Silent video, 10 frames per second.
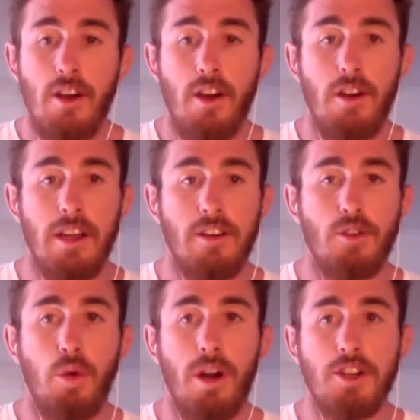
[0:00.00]
it
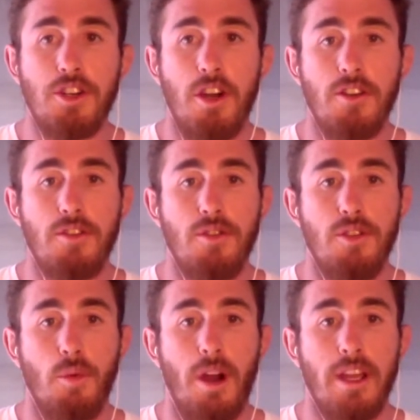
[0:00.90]
quite shows through
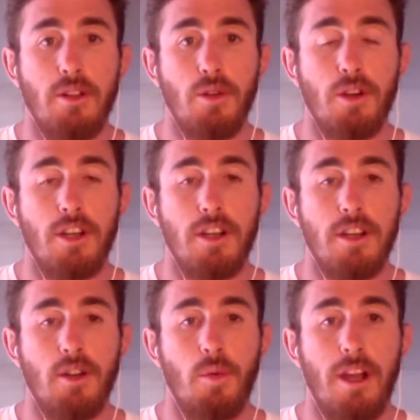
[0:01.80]
the way you look and
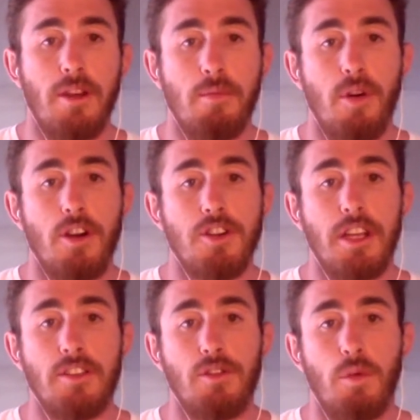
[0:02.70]
the way you approach
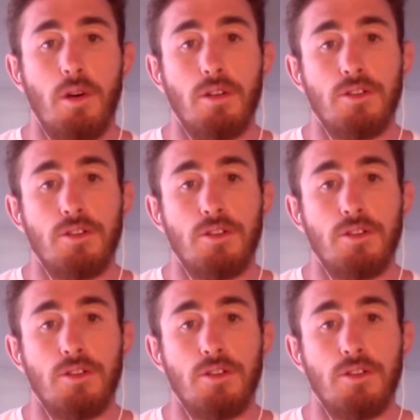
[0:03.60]
things as well.